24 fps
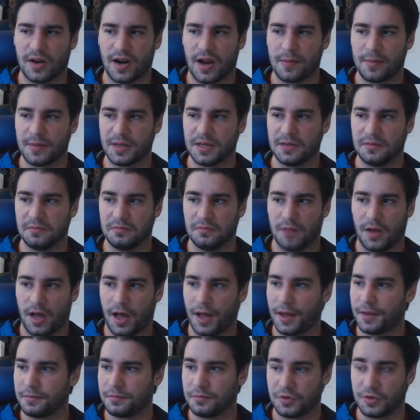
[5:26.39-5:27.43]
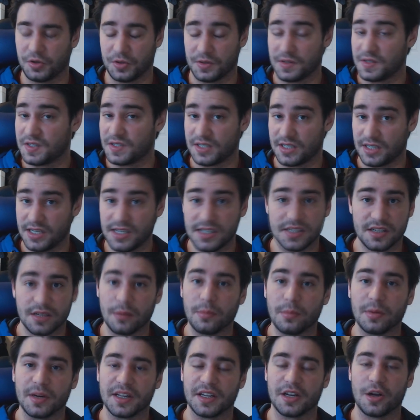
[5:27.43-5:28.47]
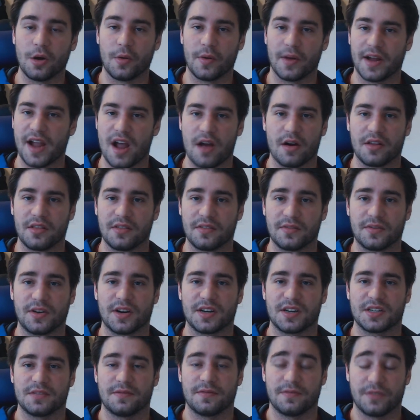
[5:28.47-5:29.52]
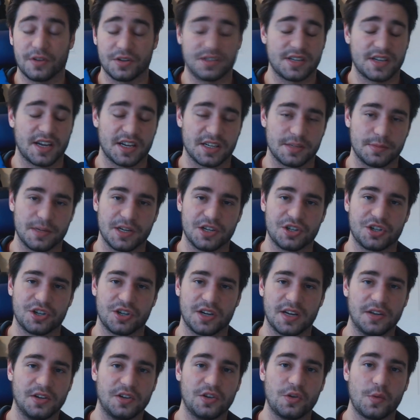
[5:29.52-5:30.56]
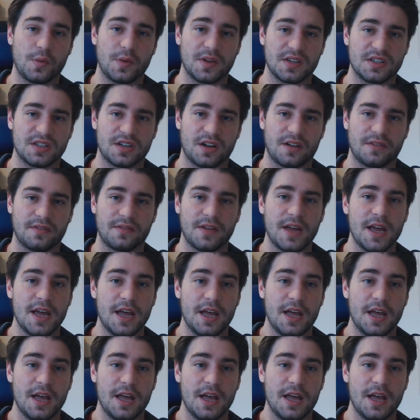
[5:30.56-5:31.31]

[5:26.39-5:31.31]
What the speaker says: I mean, I could see somebody going out on the first expedition and doing stuff